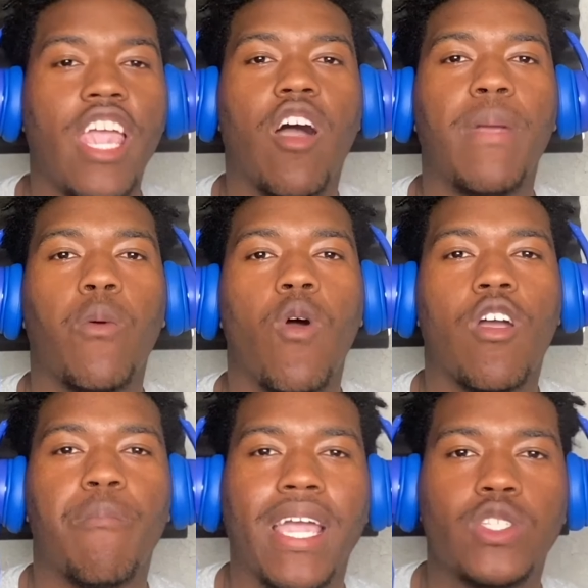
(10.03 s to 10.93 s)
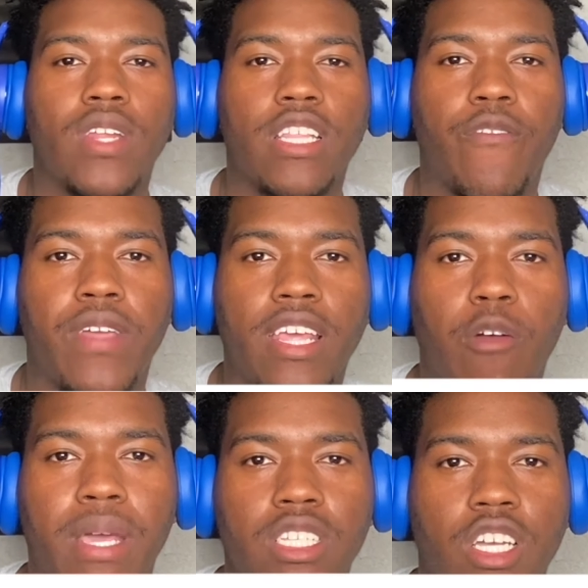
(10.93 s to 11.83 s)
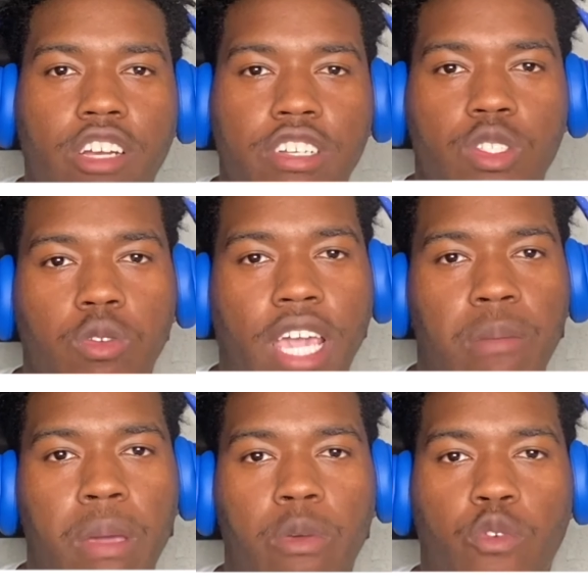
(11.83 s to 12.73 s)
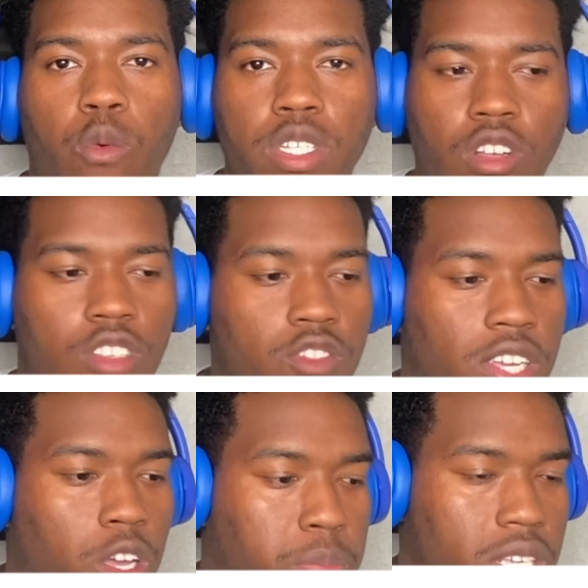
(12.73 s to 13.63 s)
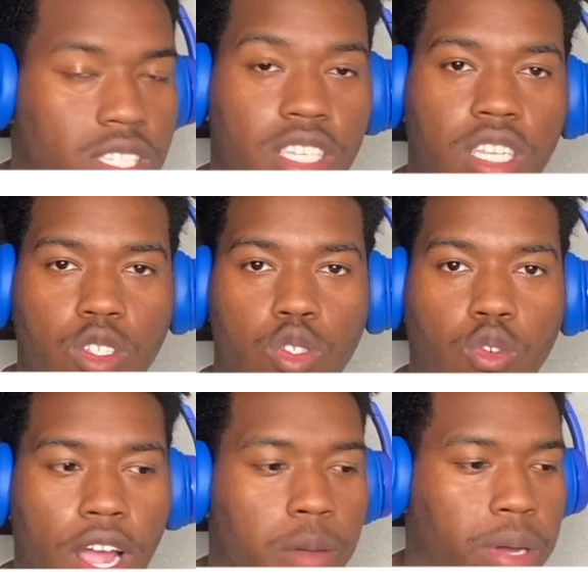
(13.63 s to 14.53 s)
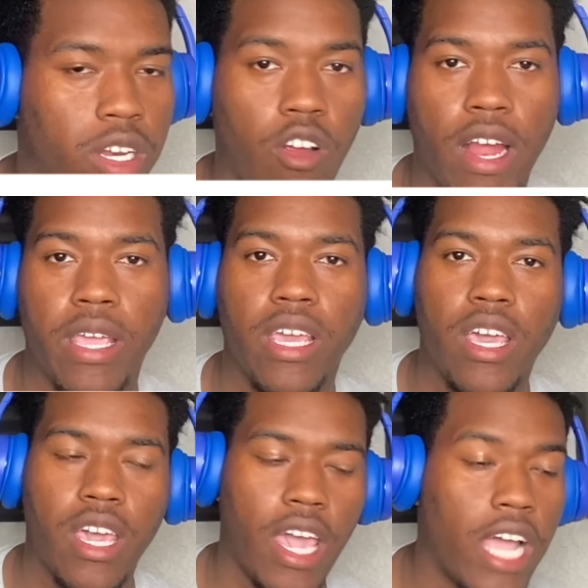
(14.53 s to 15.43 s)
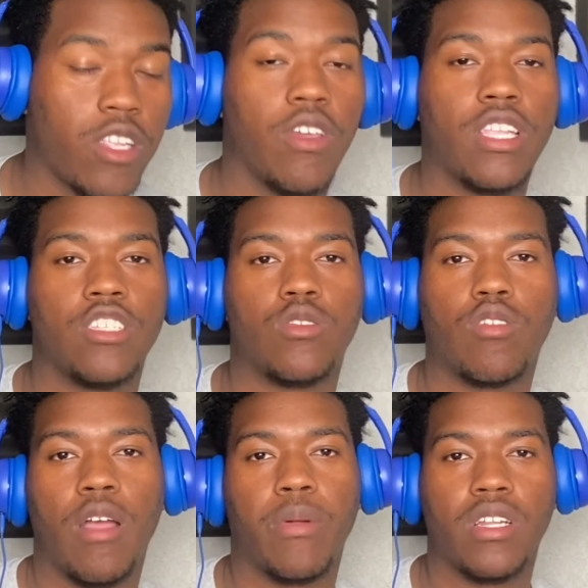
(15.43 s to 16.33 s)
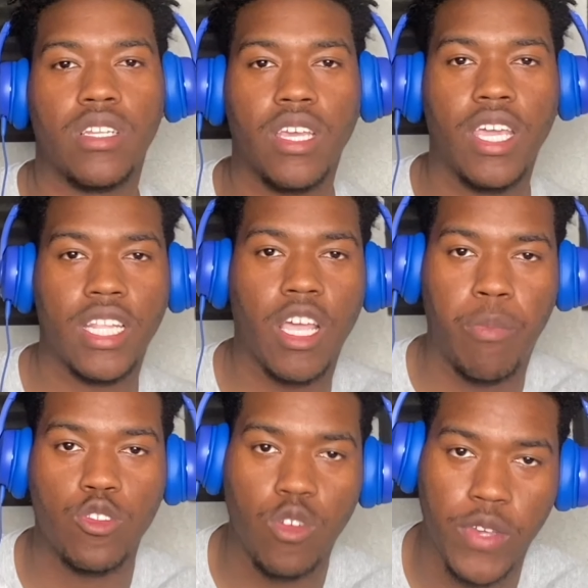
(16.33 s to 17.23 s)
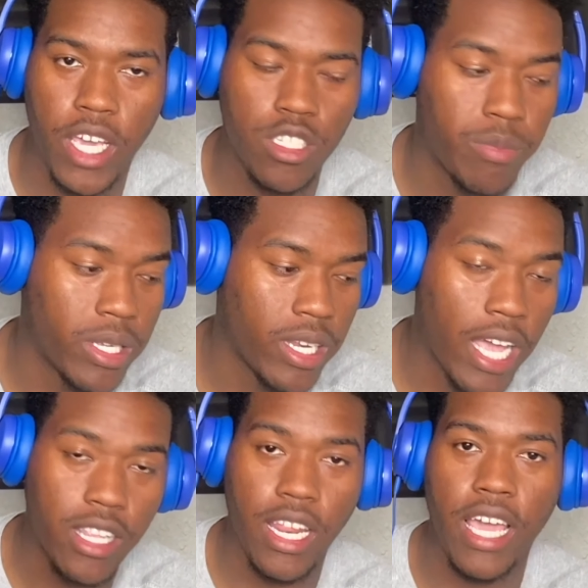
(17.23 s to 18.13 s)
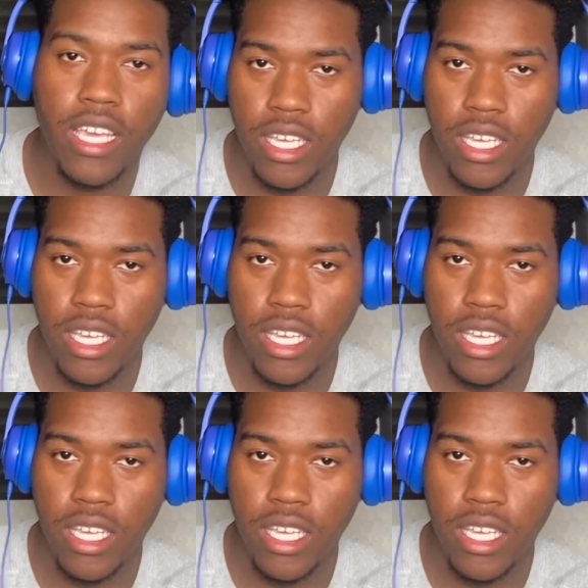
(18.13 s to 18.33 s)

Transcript: y'all, man, welcome back to another video. Man, it's Young Chris 2K, man. Before we start this video, please hit that subscribe button, all right? After you hit that subscribe button, hit that post notification button. After that,